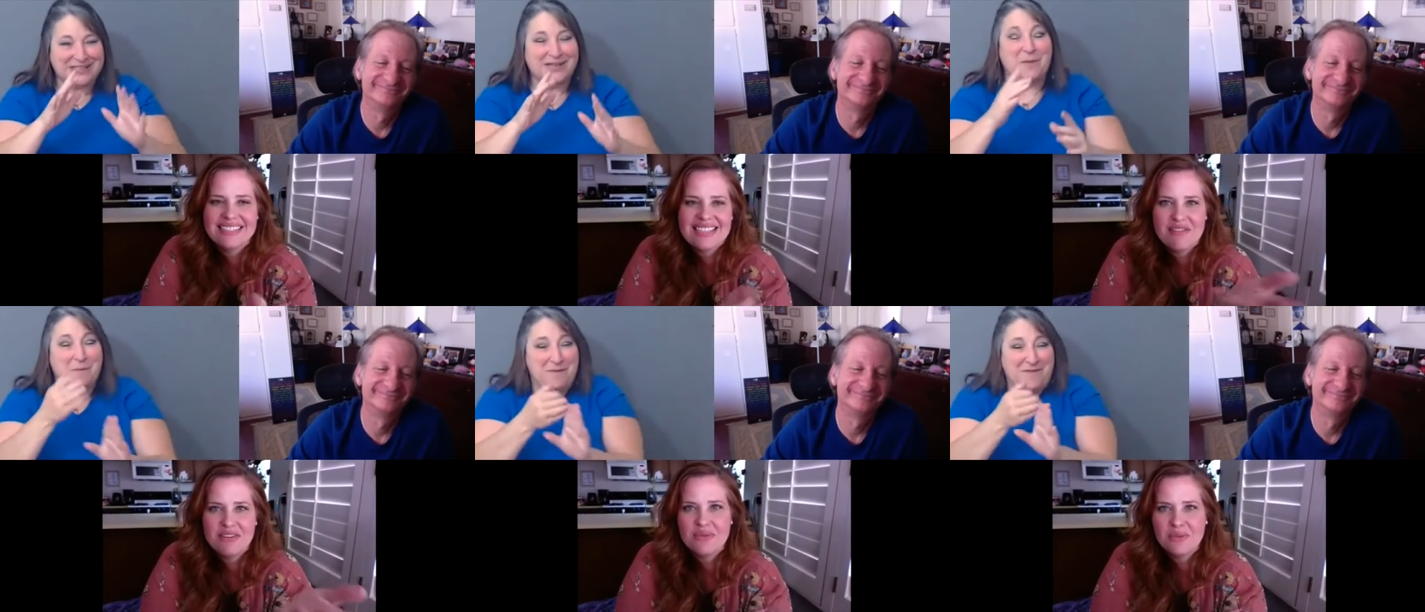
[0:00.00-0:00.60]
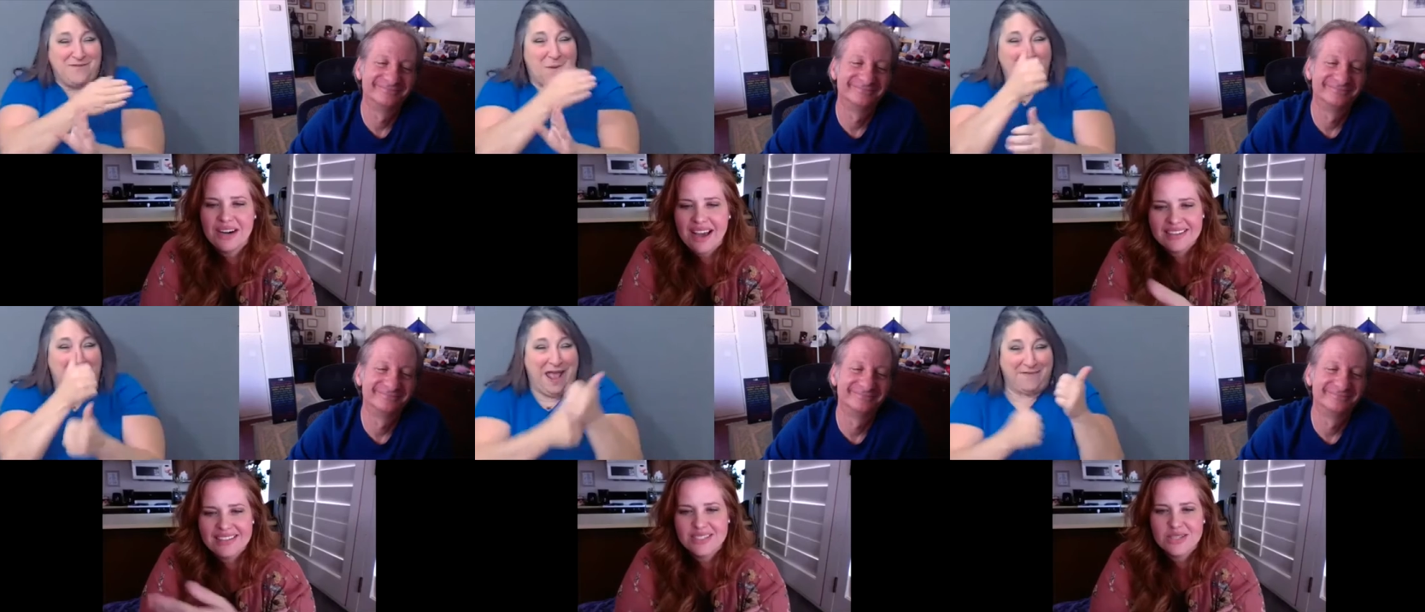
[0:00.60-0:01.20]
Speaker 1: David would
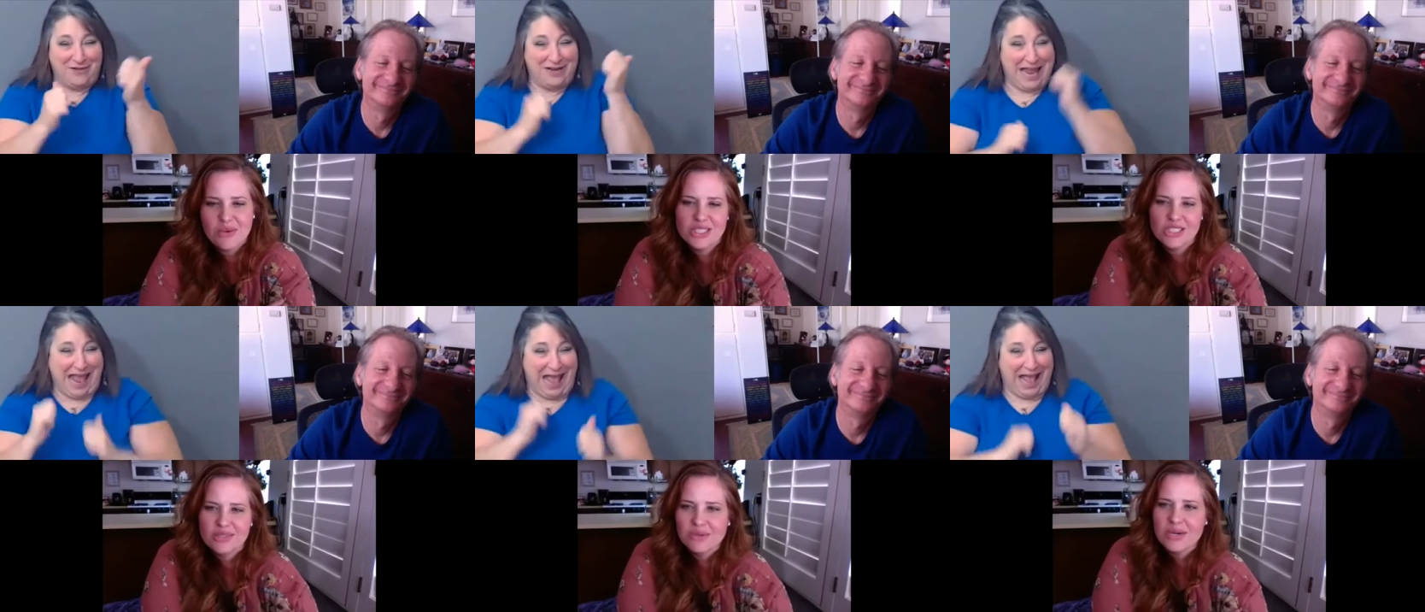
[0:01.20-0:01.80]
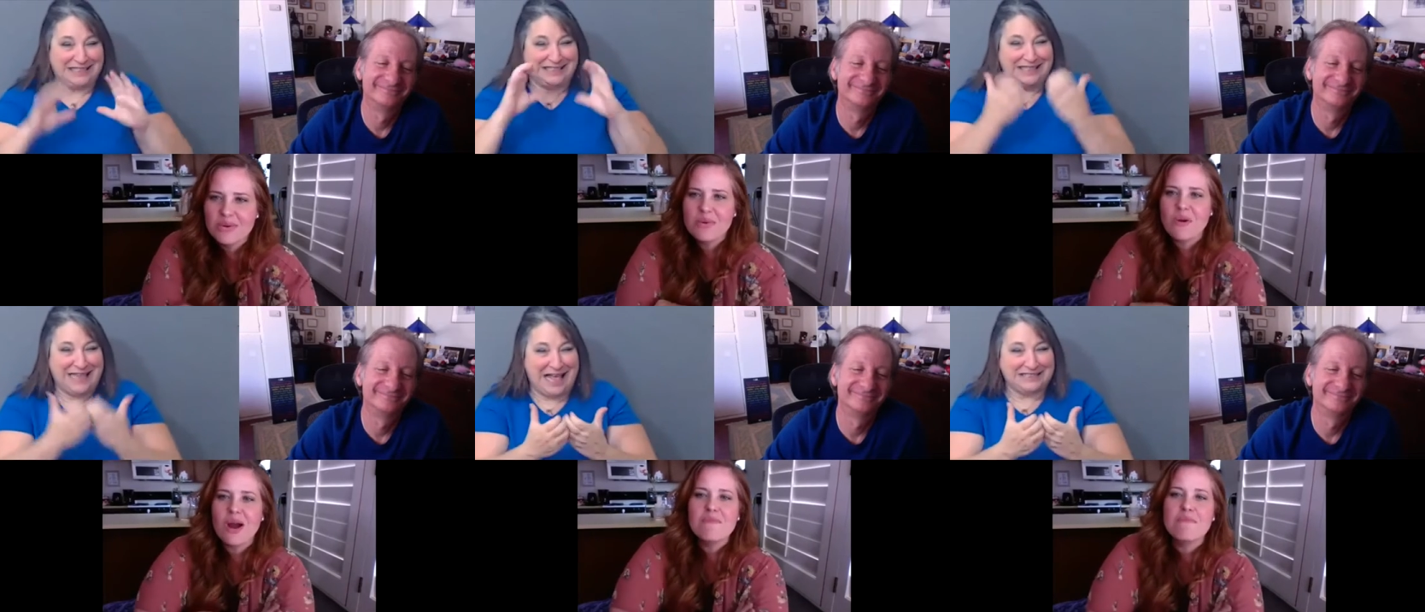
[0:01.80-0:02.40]
ask this question: What do you
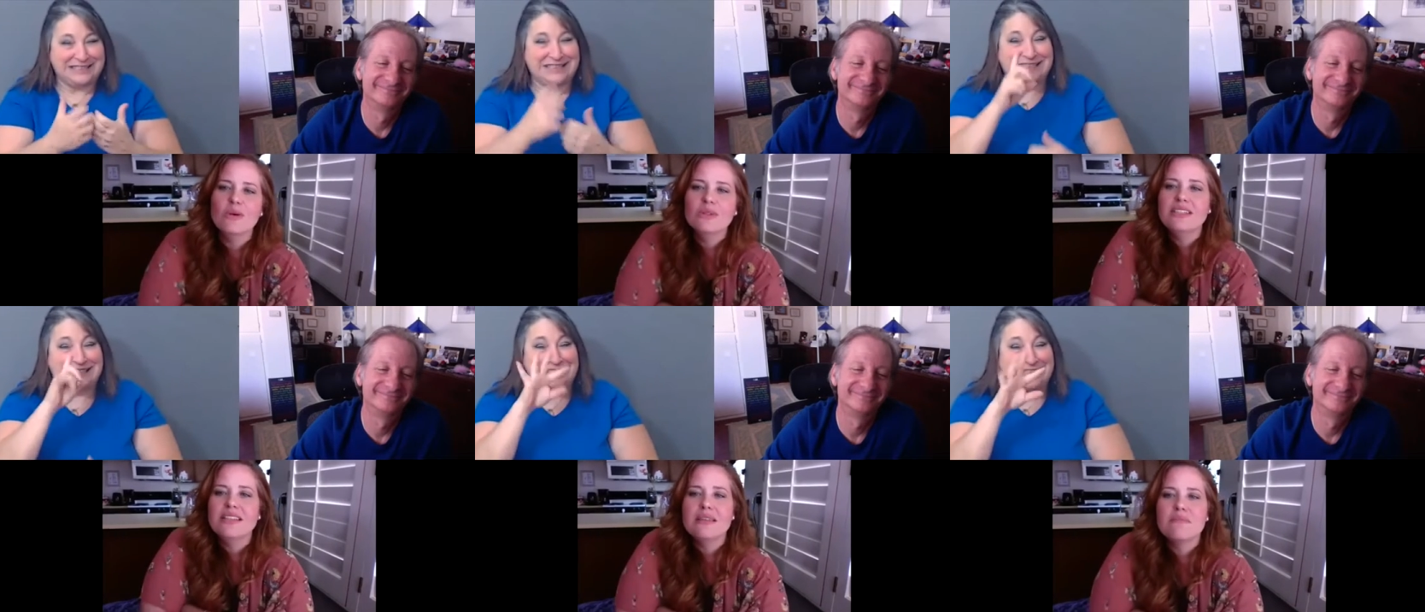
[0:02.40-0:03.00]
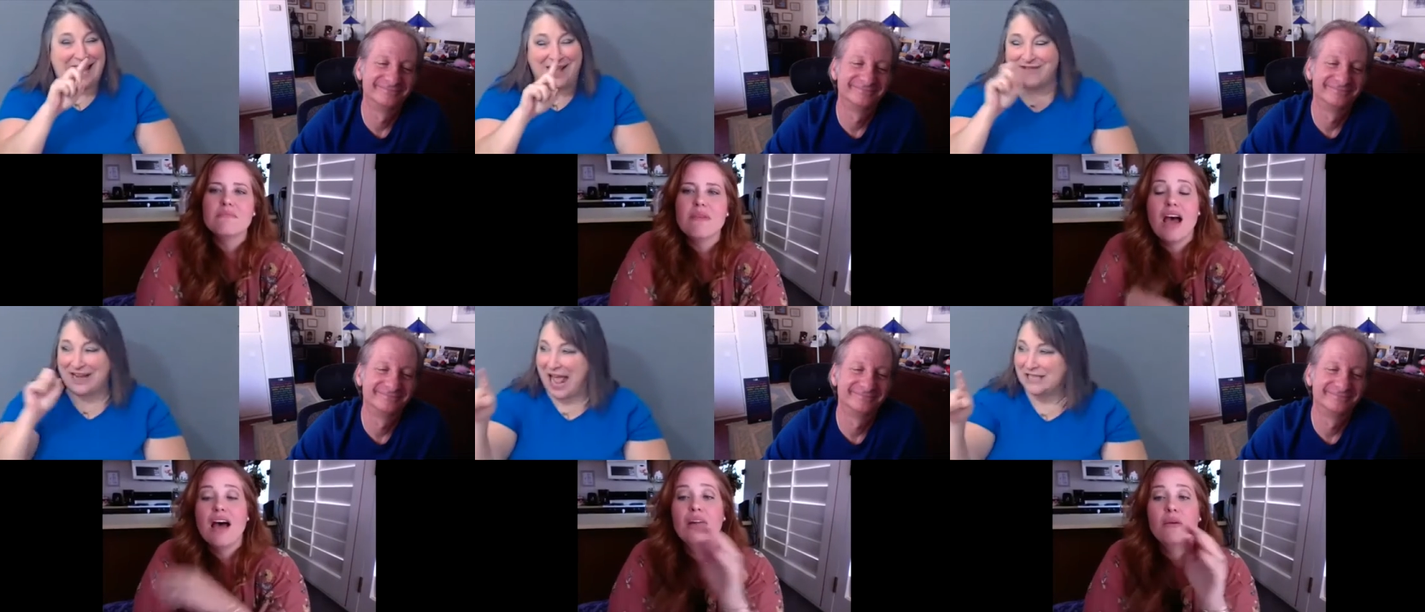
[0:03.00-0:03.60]
want most in the?
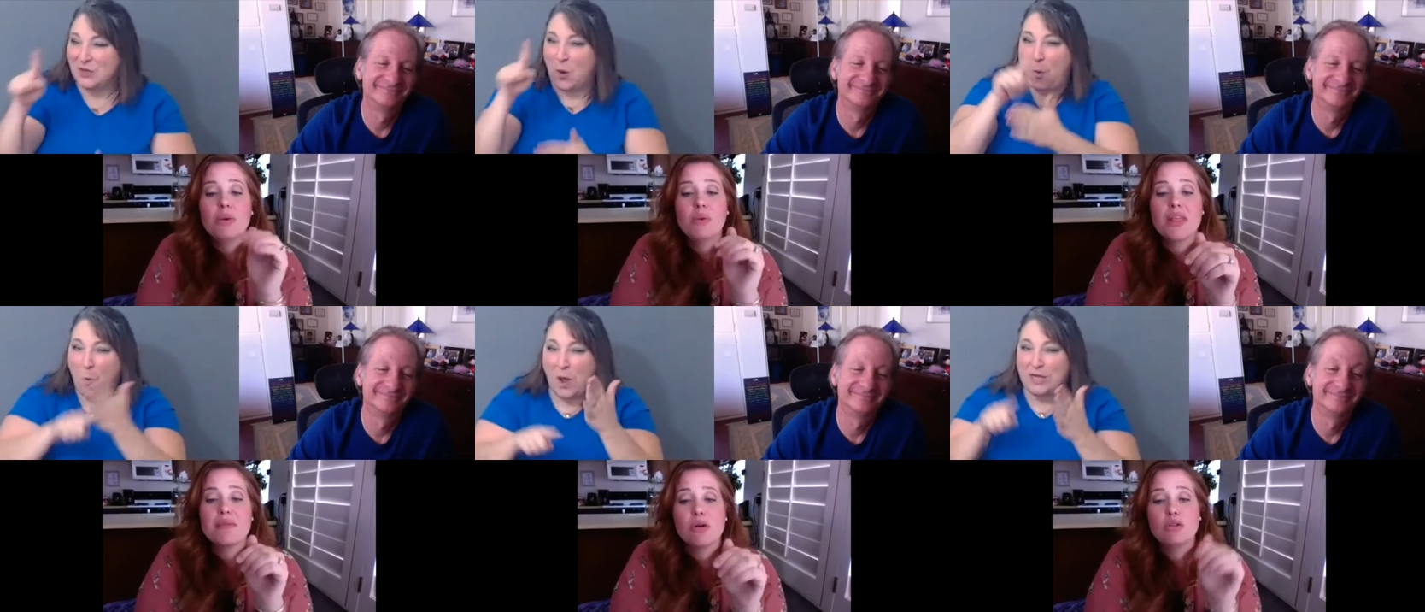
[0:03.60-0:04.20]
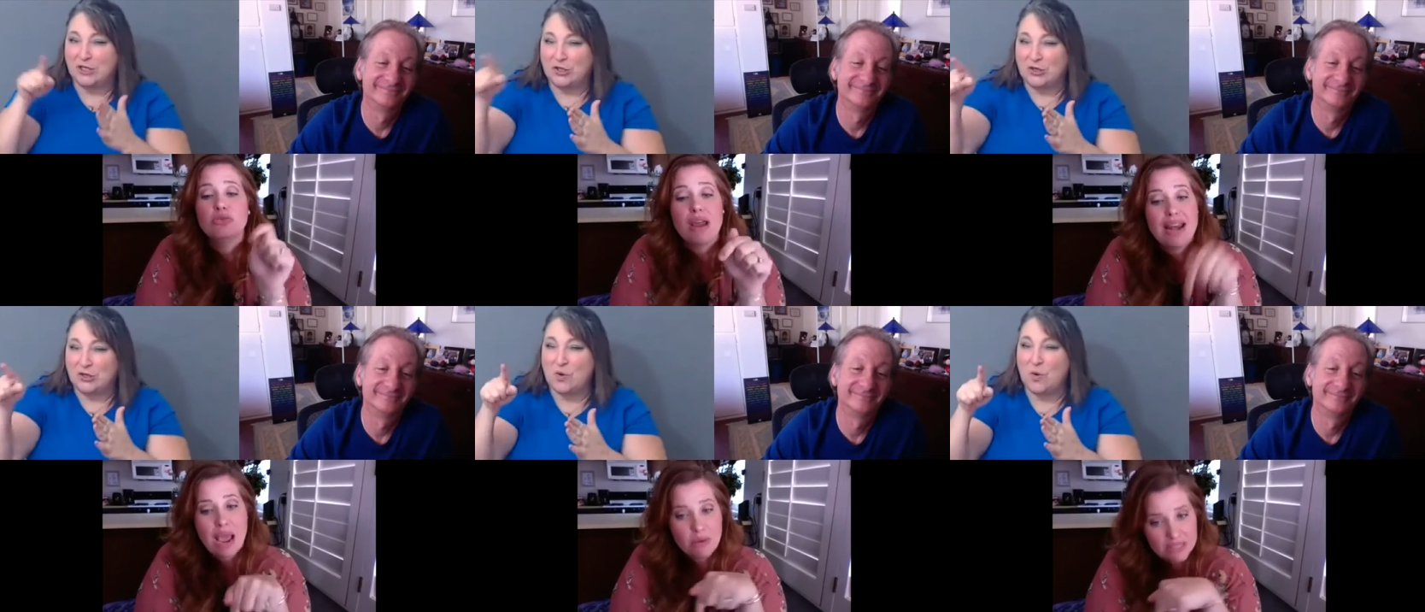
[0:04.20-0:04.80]
Uh, what do you want the most right
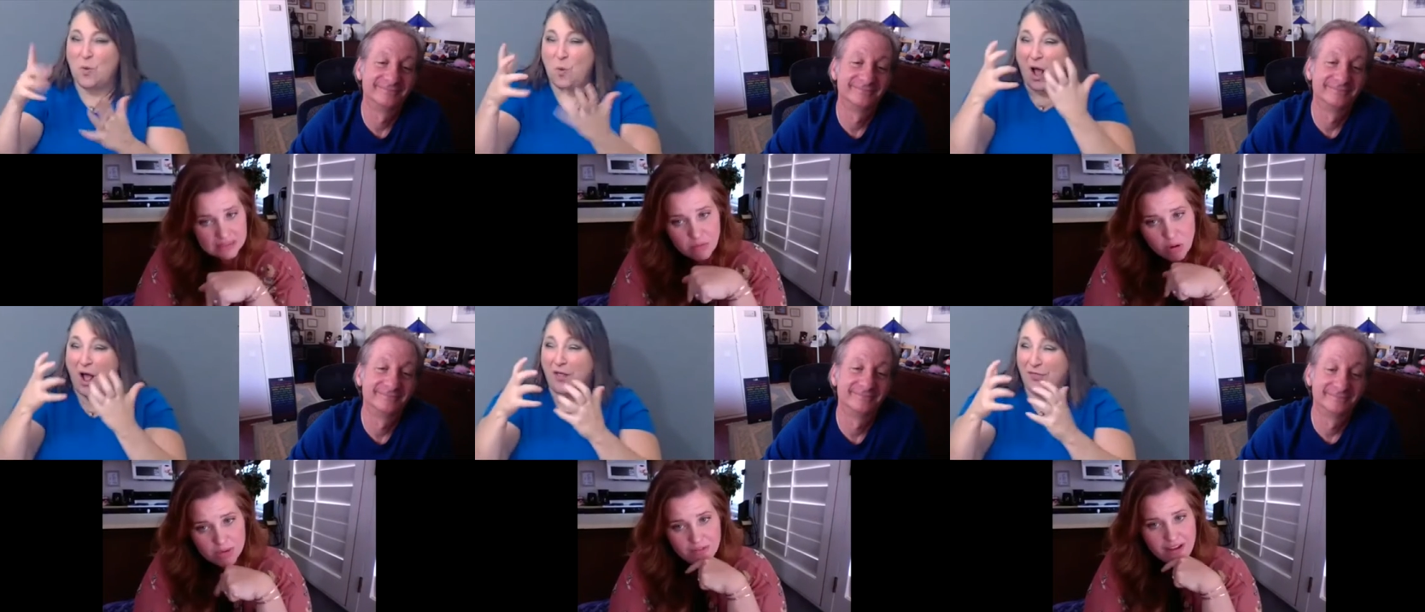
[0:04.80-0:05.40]
now in this moment?